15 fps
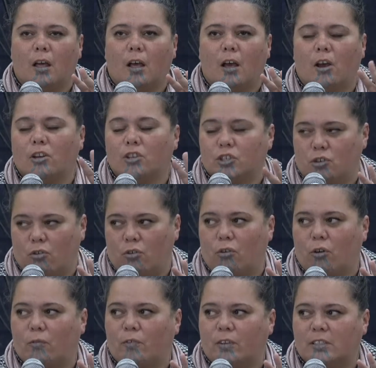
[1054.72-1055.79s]

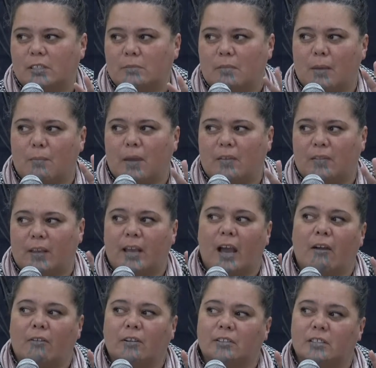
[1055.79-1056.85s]
oceanographers mapping the
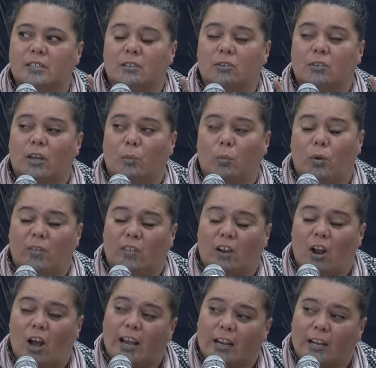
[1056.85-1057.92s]
currents to look at where the
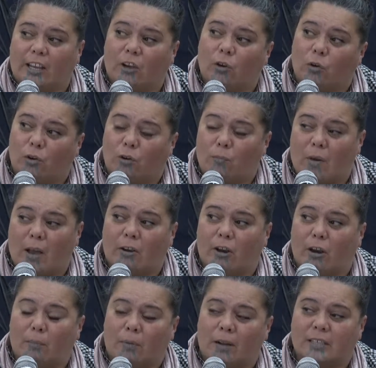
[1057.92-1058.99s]
likelihood of
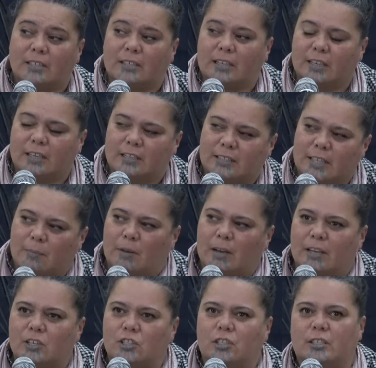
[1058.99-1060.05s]
microplastic
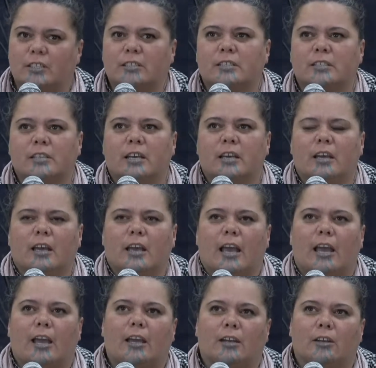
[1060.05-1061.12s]
contamination is,
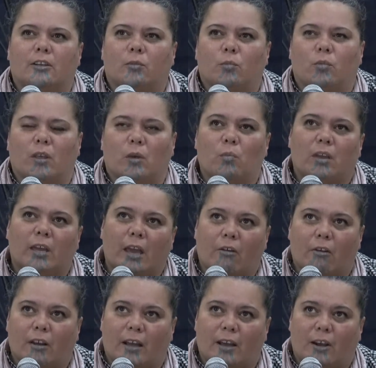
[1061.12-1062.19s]
and then we
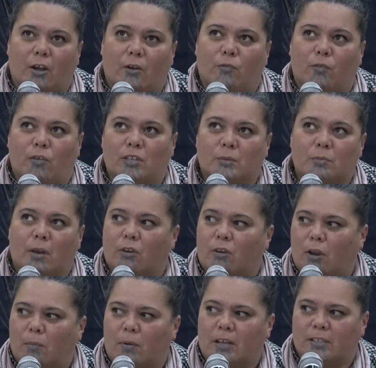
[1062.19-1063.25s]
carried out our first
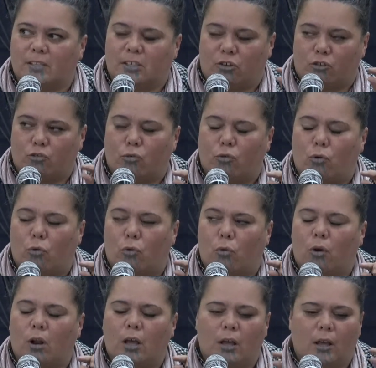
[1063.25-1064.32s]
microplastic
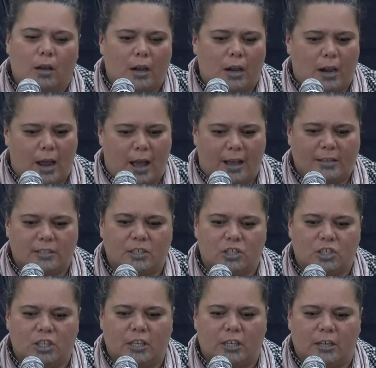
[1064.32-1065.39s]
trawl
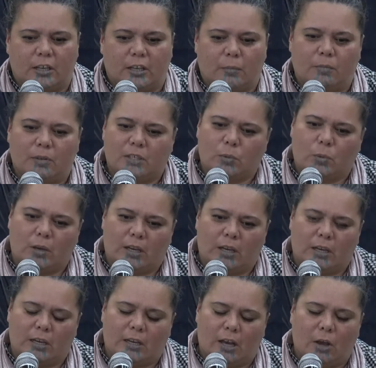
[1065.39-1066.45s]
last year
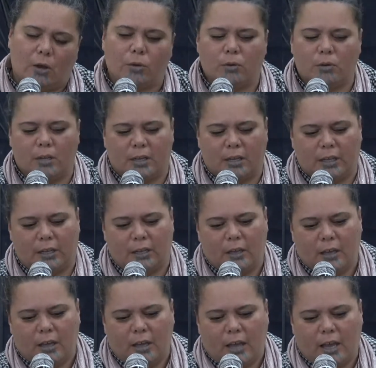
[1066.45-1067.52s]
between Ahuriri
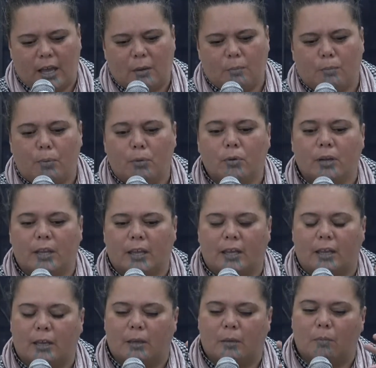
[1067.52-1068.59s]
and
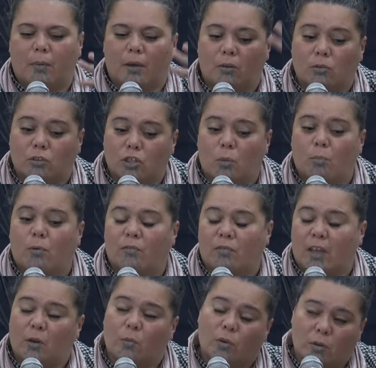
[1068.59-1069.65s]
Pōneke, but on top of
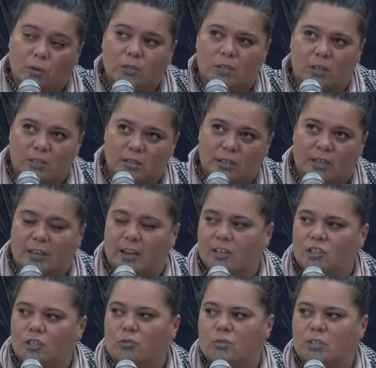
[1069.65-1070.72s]
that we also did a
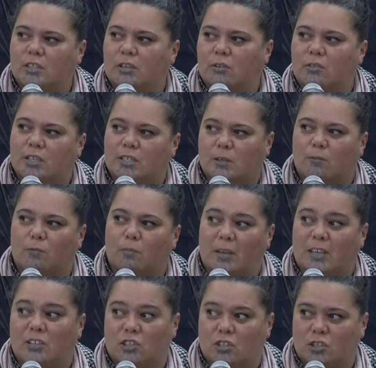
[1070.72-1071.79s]
national series of
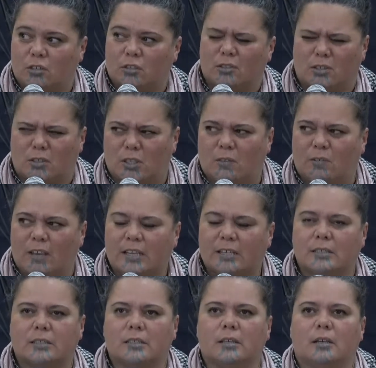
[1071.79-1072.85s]
beach
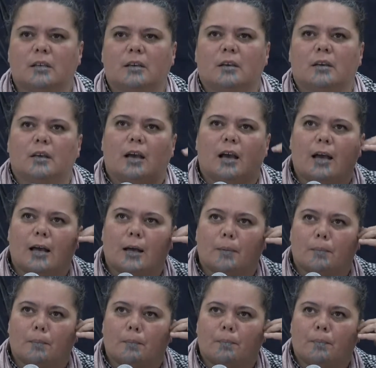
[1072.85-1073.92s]
surveys,
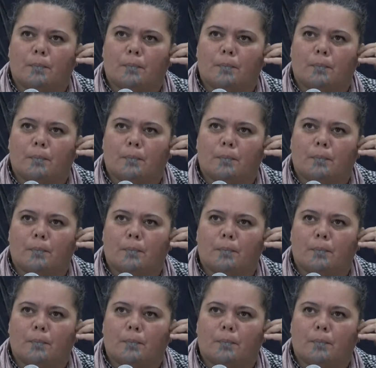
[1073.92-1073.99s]
and